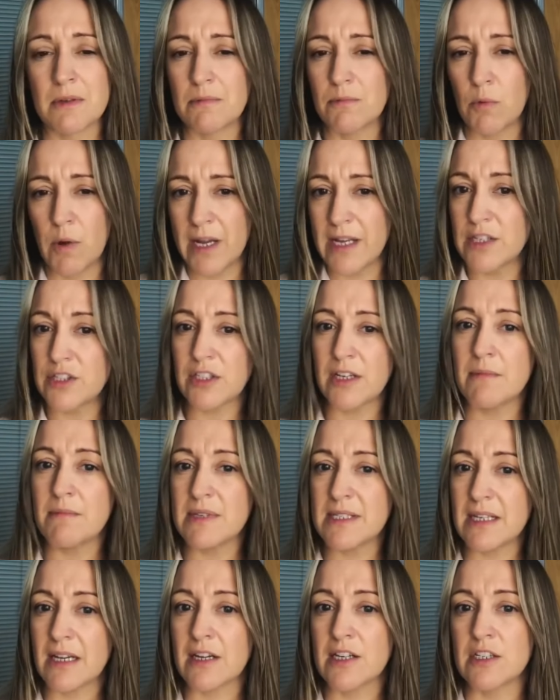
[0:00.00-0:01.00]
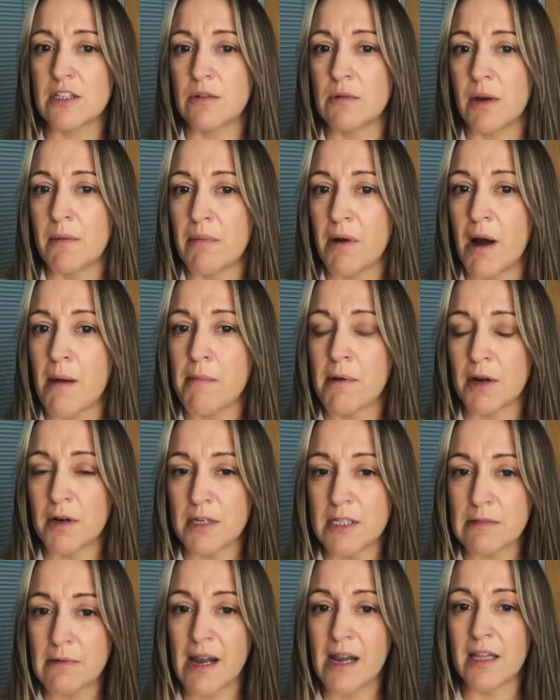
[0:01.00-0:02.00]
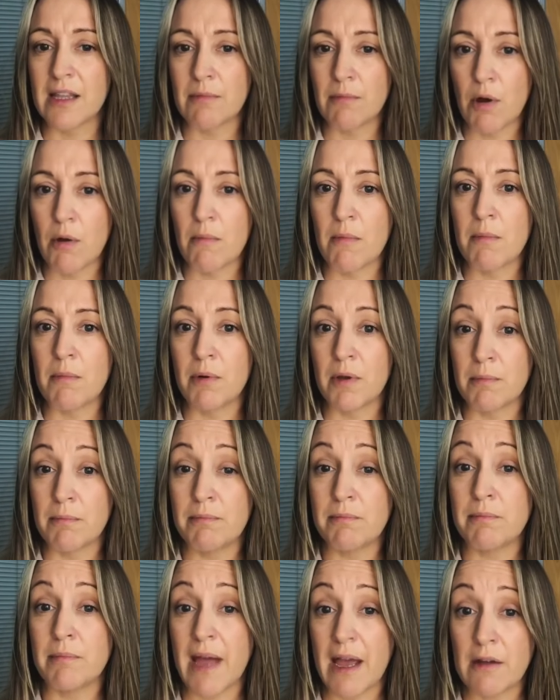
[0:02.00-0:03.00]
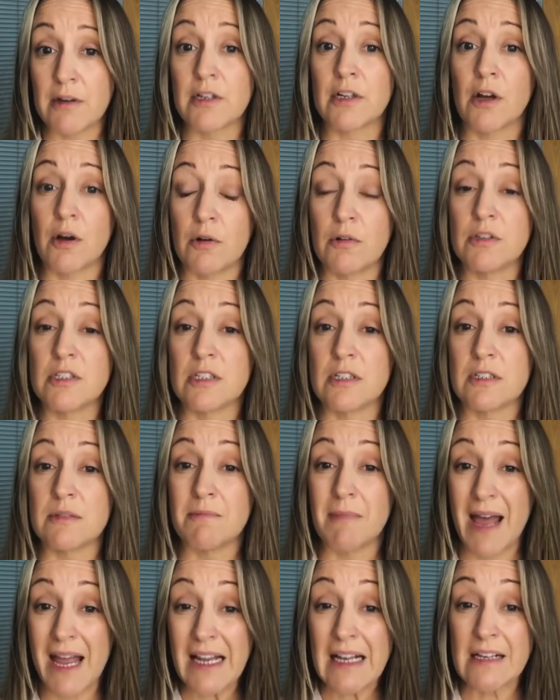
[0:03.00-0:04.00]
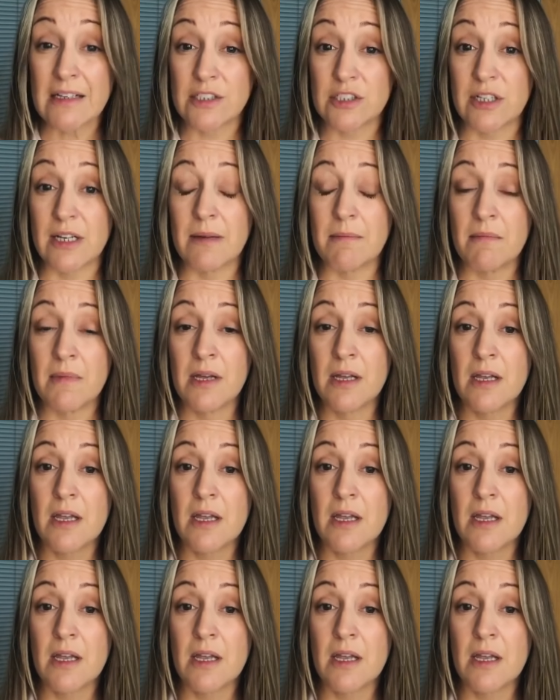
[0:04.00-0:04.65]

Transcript: White trim is actually quite popular as well at the moment, but powder coated metal trim